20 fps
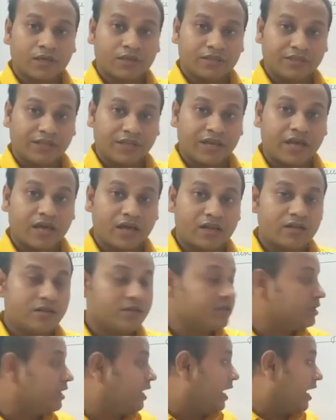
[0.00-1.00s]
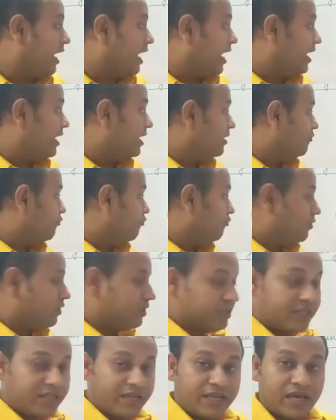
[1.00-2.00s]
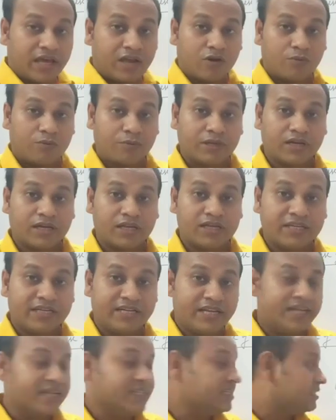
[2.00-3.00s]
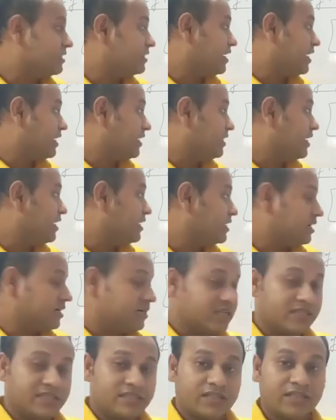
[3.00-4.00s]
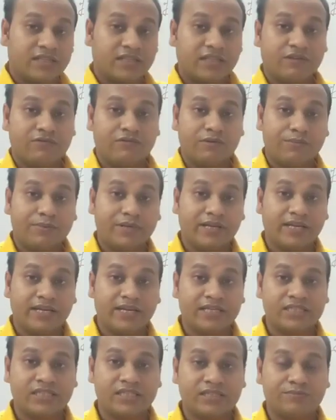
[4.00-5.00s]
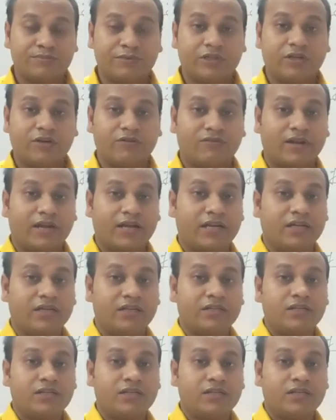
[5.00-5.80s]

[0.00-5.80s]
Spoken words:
they are, and when they are optically dense, at that condition there will be less speed of light.